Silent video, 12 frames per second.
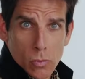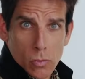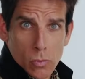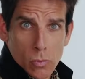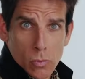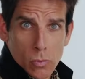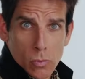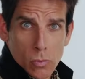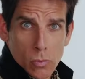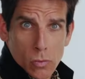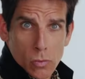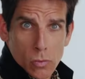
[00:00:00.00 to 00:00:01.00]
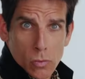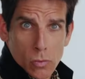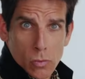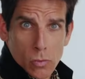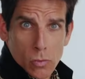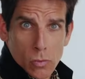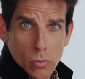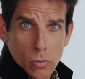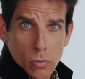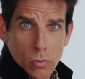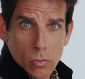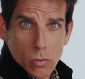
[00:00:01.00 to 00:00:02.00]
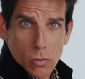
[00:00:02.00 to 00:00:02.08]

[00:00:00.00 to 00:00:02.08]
This person isn't speaking.